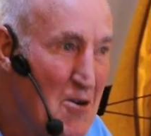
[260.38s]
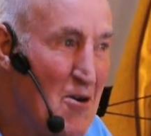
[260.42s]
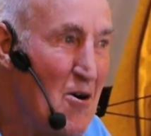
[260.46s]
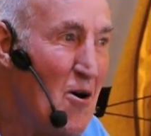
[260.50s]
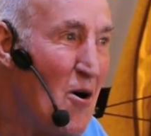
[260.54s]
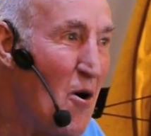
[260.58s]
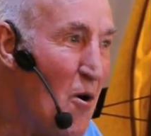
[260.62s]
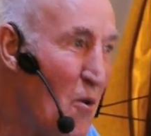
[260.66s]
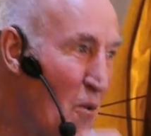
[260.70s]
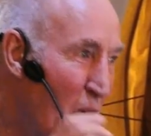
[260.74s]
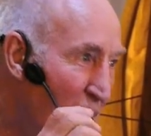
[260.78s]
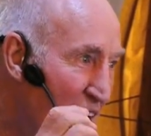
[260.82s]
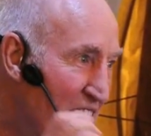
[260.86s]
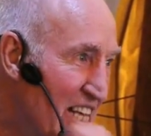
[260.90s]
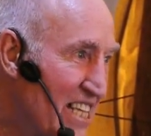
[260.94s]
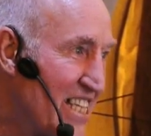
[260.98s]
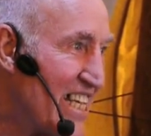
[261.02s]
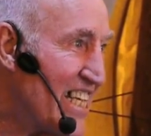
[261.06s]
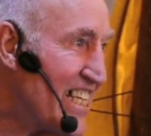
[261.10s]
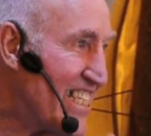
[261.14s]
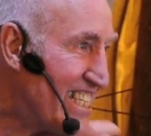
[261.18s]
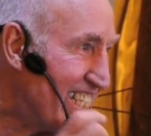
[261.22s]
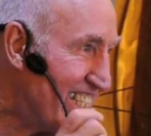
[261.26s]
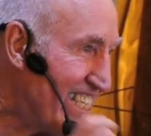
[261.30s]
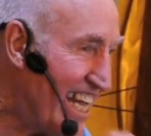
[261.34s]
always
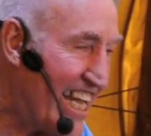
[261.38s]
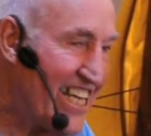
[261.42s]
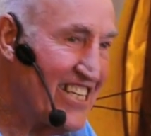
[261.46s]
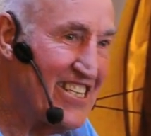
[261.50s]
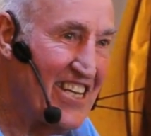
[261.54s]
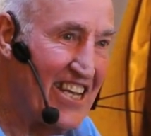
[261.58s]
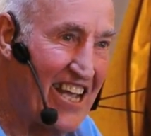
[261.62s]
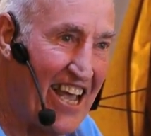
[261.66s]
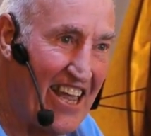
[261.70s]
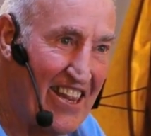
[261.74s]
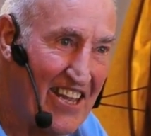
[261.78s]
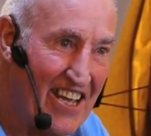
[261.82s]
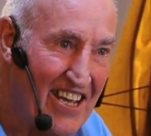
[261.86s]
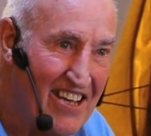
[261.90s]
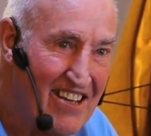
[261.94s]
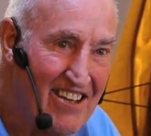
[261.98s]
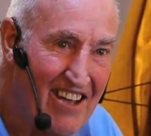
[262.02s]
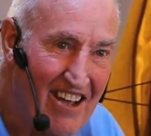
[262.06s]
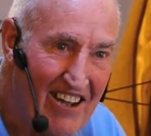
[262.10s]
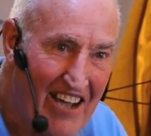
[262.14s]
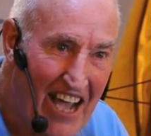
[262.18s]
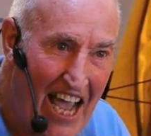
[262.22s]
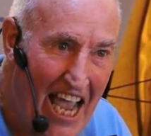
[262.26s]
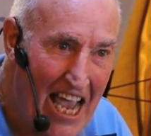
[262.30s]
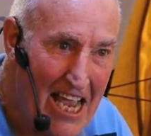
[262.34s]
stick together,
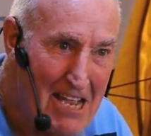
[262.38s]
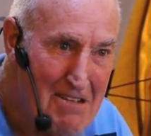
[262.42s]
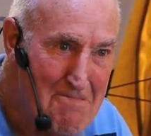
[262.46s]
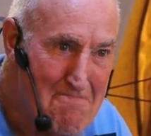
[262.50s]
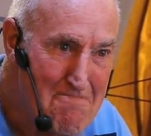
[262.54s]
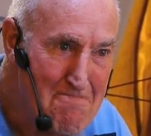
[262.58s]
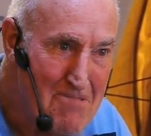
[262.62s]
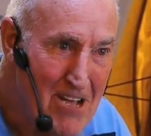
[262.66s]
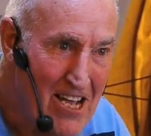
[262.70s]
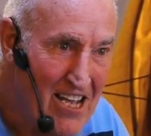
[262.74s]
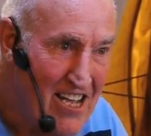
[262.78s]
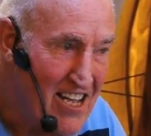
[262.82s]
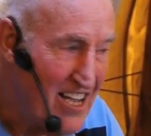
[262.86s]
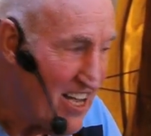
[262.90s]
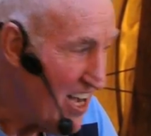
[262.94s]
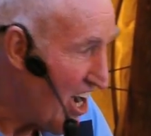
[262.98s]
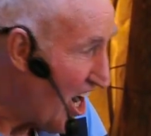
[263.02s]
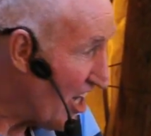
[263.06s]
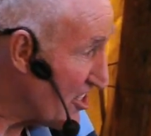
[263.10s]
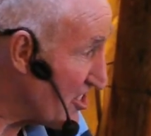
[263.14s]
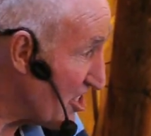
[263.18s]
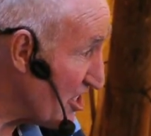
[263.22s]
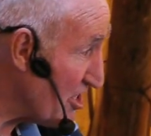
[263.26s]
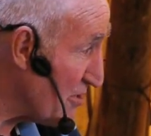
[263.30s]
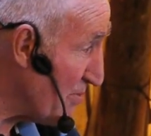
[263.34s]
okay?
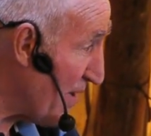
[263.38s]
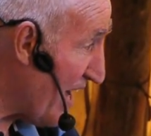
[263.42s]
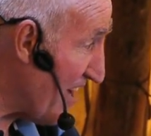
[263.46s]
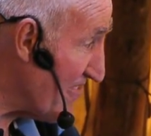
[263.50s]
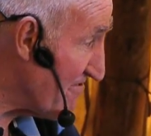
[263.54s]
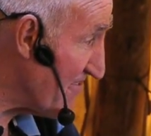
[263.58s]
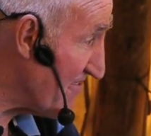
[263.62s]
I'm just about